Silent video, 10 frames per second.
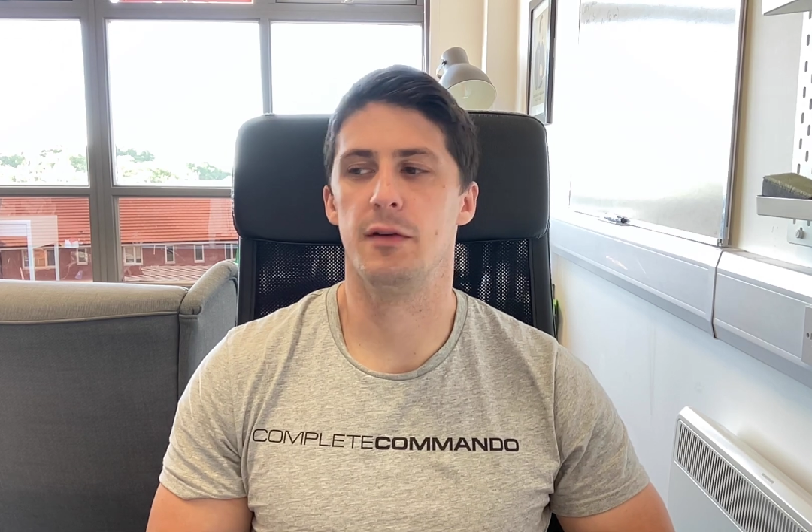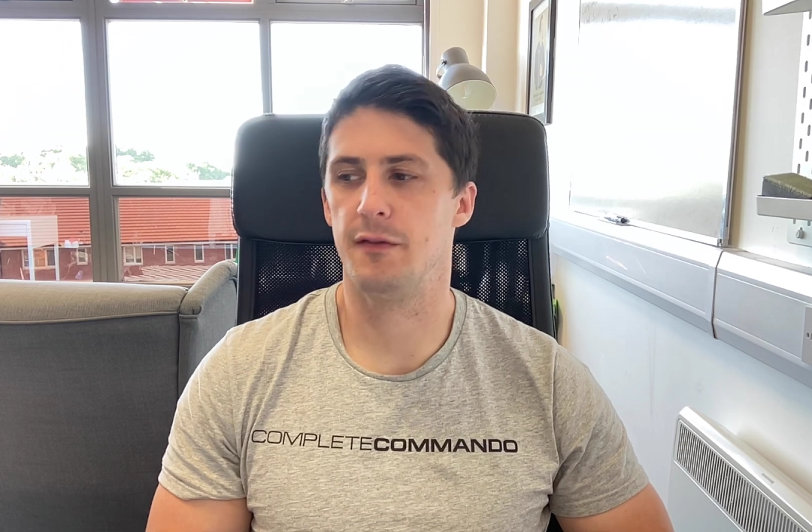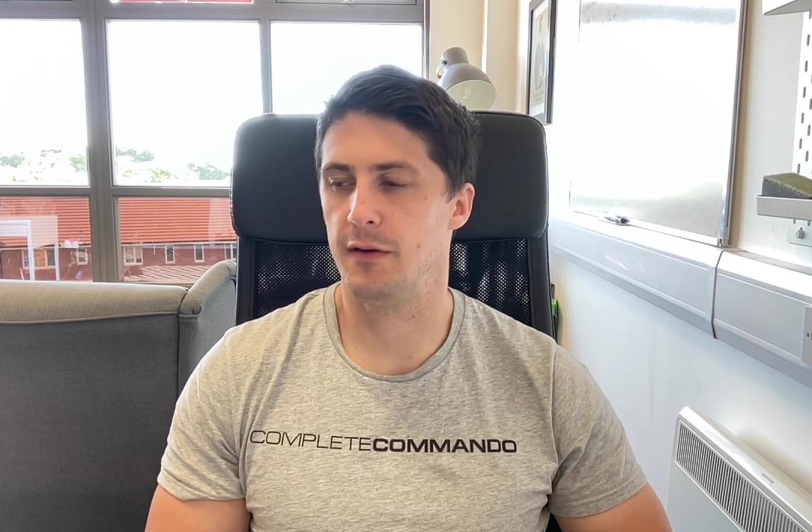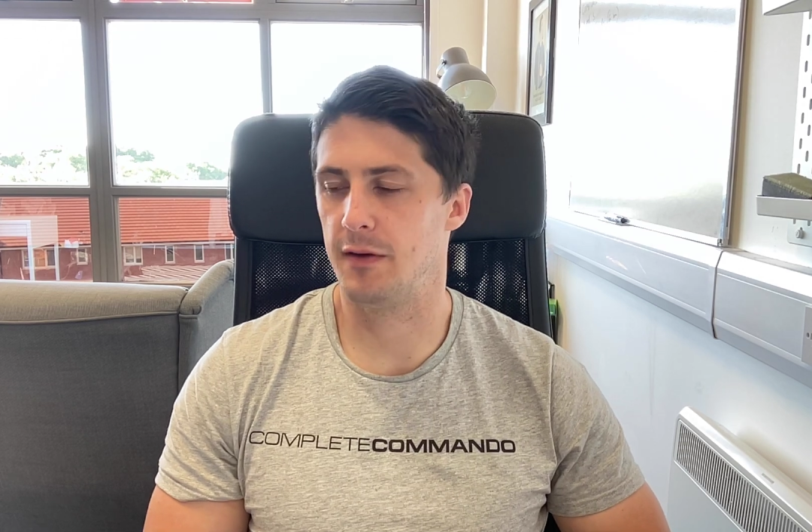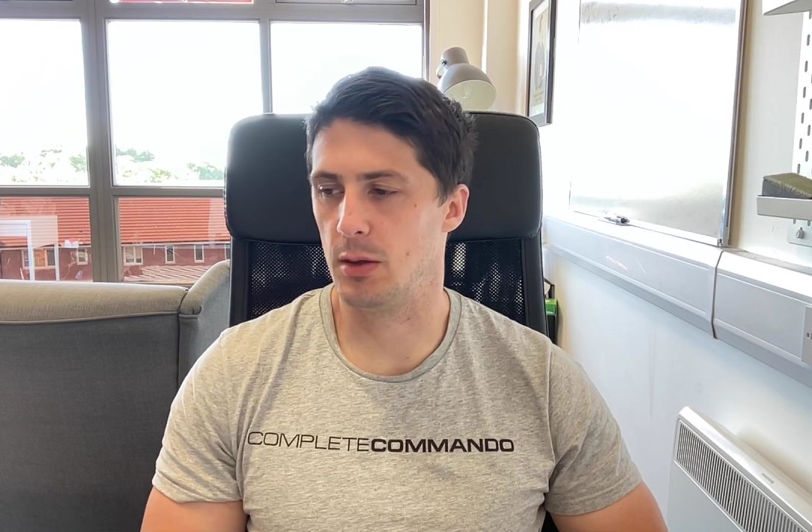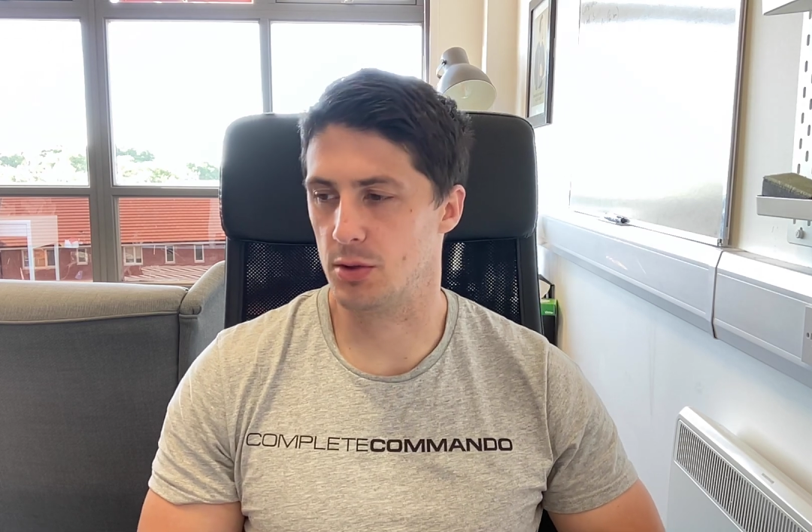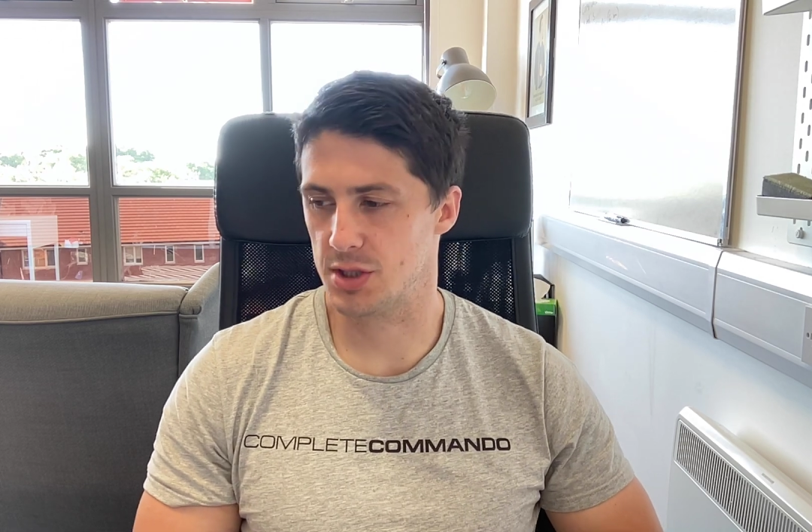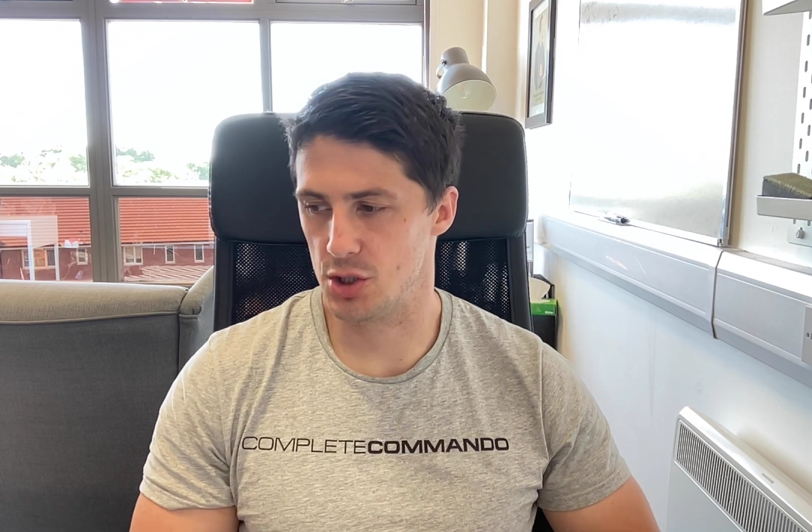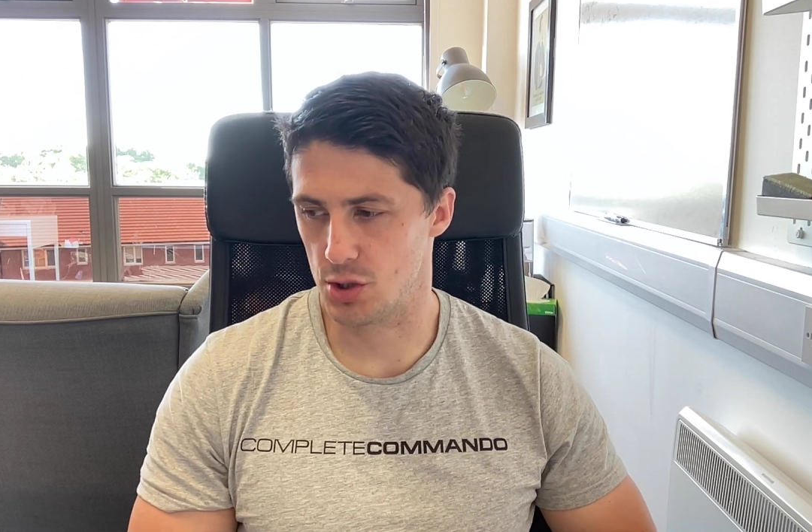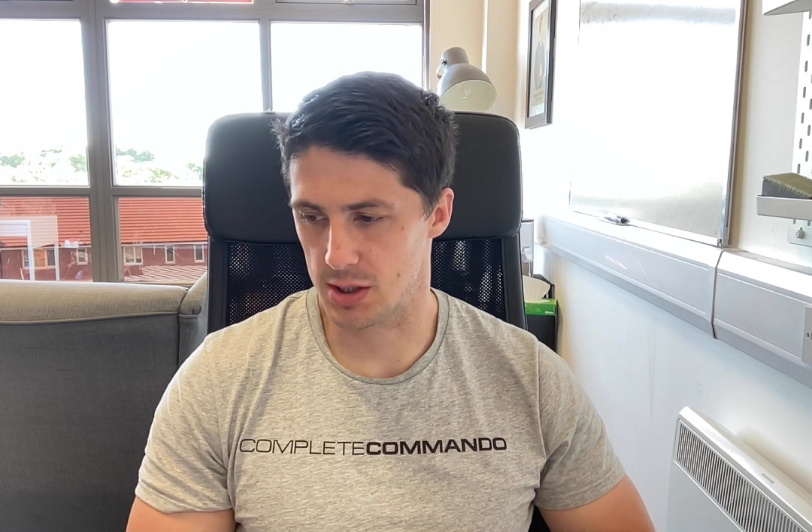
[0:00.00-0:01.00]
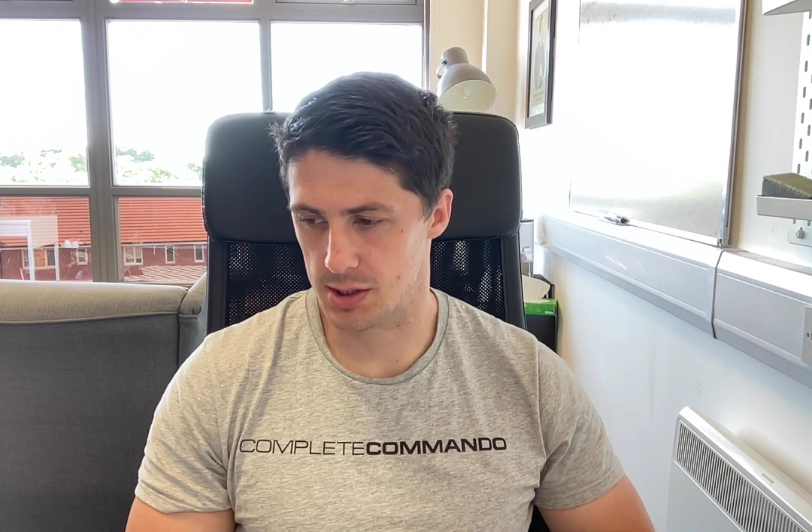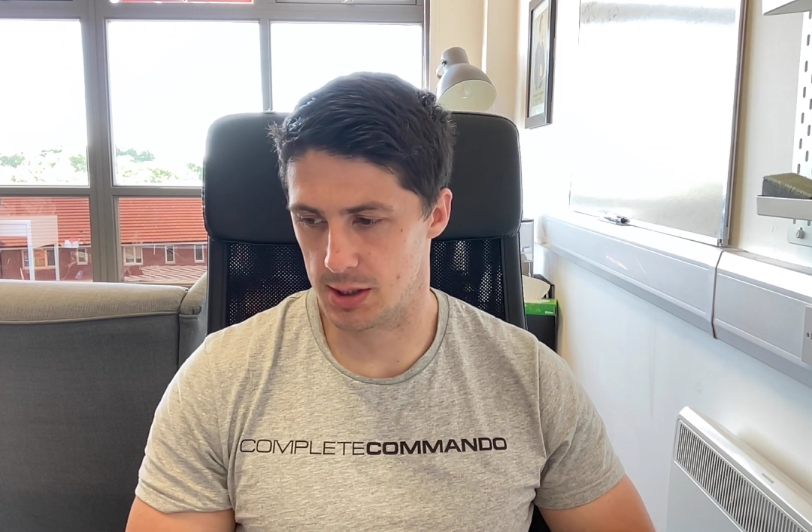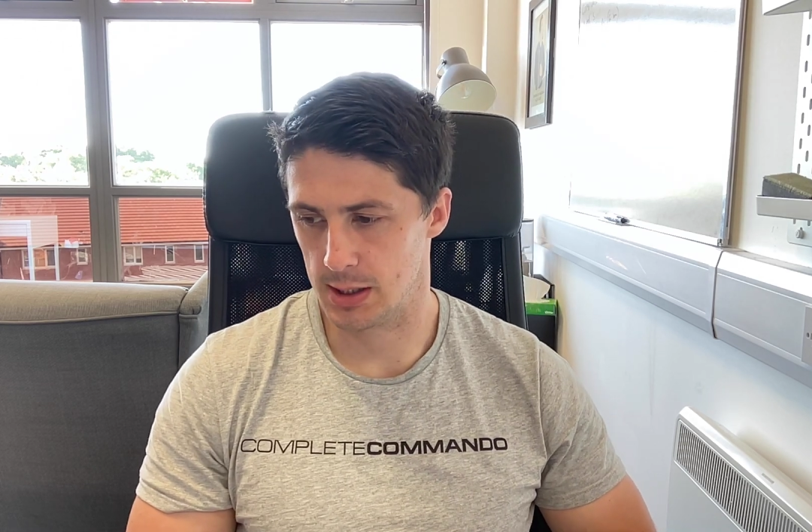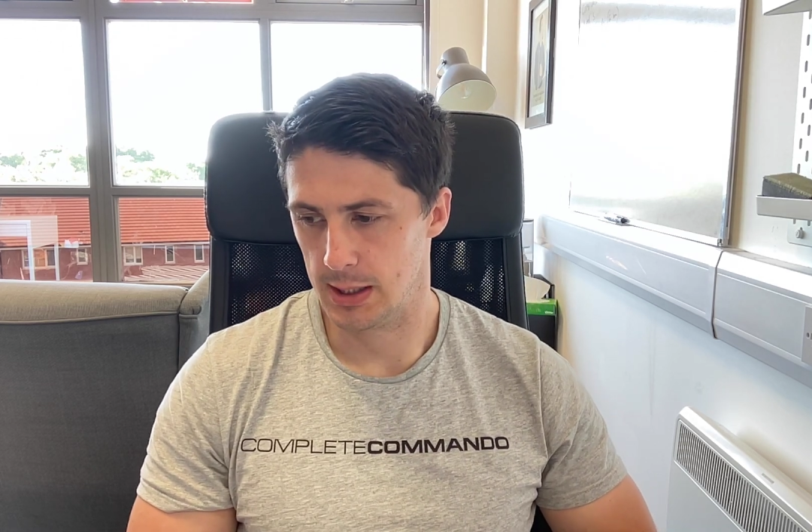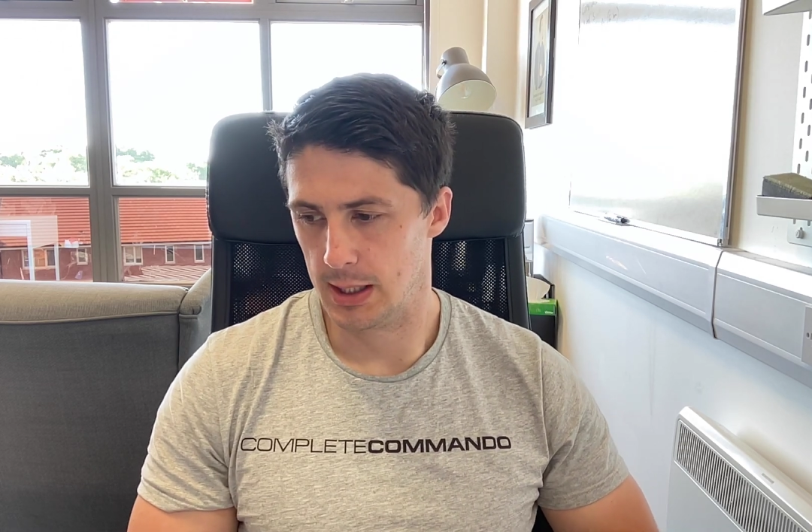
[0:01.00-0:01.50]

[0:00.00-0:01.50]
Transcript: if anyone's interested.